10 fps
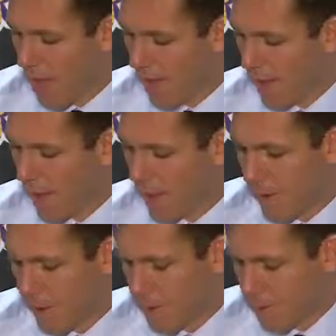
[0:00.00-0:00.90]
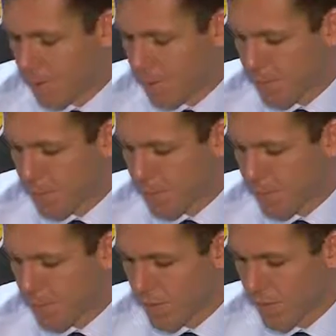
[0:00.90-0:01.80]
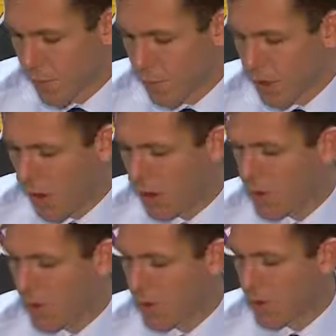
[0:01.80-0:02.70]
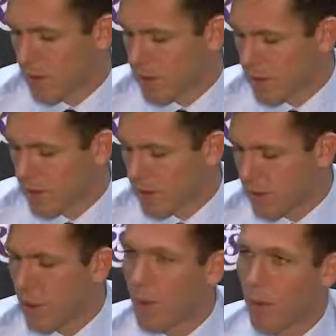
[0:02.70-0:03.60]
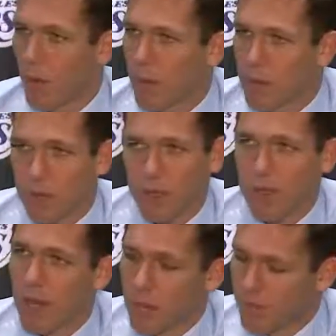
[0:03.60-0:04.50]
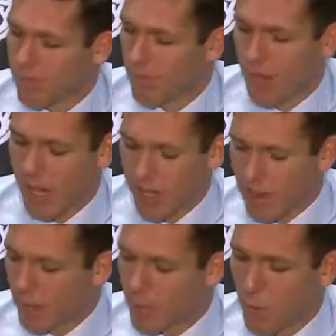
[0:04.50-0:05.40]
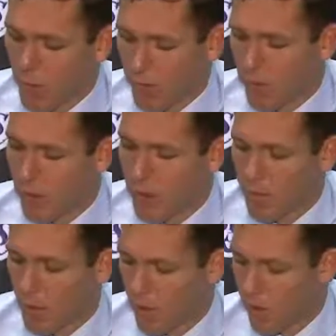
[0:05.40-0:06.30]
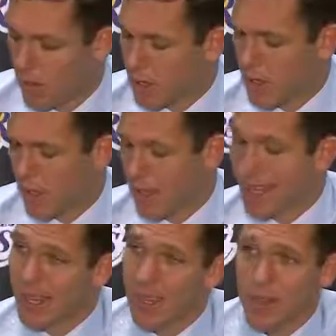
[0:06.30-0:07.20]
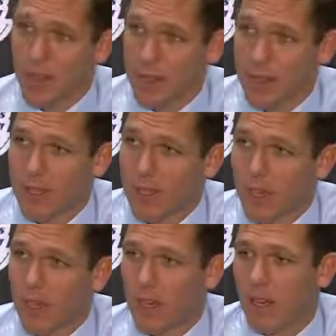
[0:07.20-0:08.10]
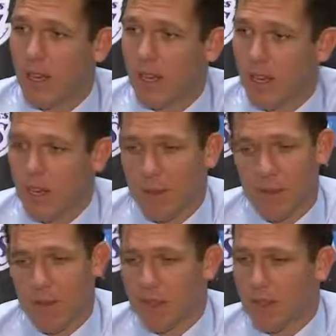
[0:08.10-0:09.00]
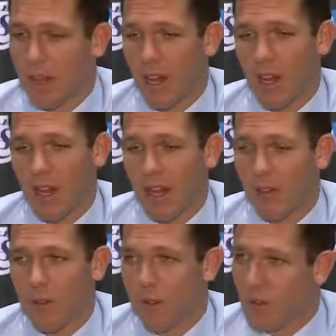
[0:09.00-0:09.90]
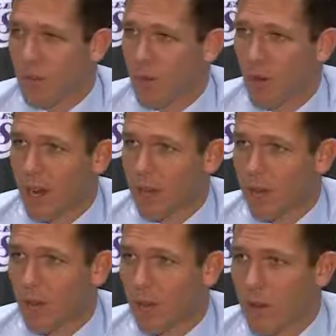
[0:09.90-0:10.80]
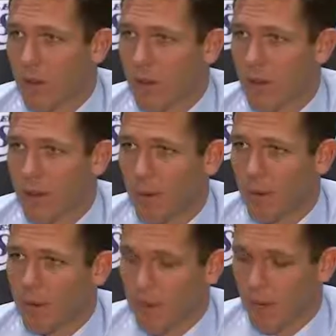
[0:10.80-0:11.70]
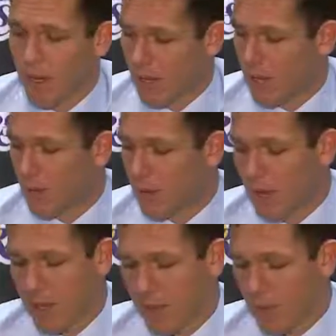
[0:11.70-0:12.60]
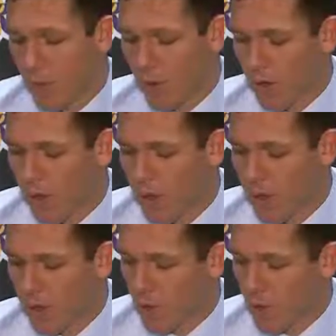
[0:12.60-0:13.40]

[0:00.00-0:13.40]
With Lonzo, we want him to just keep getting comfortable out there, keep pushing. He's getting clean looks. He makes a lot of those on the practice floor. He gets his work in.